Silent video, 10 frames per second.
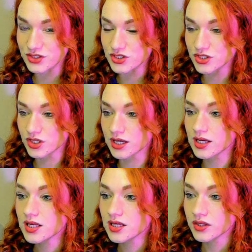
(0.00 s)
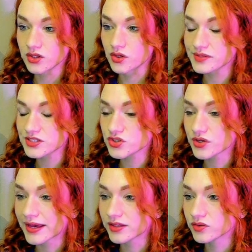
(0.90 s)
for sure, you know, I
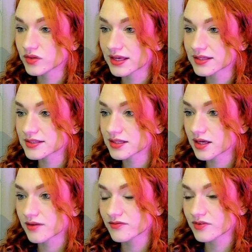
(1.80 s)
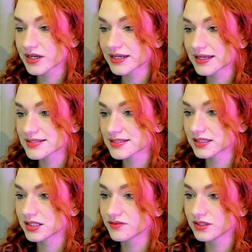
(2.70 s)
tried to get very
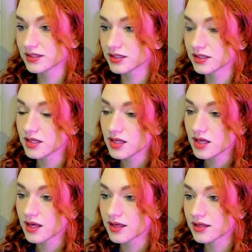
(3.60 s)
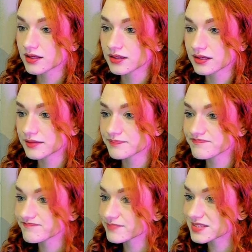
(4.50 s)
nice activity,
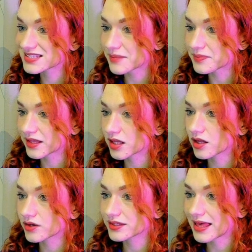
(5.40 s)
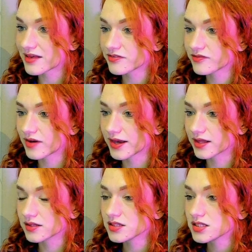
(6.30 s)
something along the f
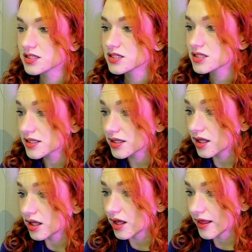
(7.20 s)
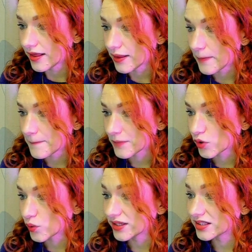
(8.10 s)
file.
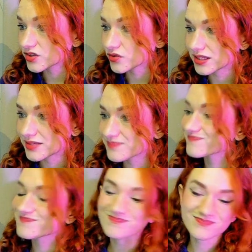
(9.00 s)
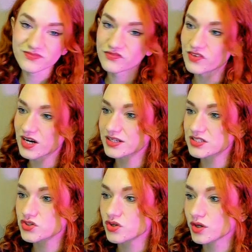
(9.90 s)
Queen d3,
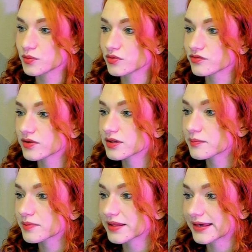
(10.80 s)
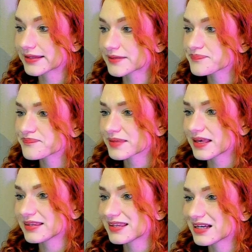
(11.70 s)
very strong move played.
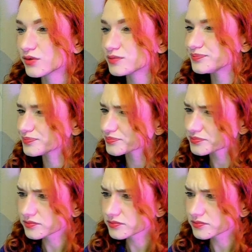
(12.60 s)
And now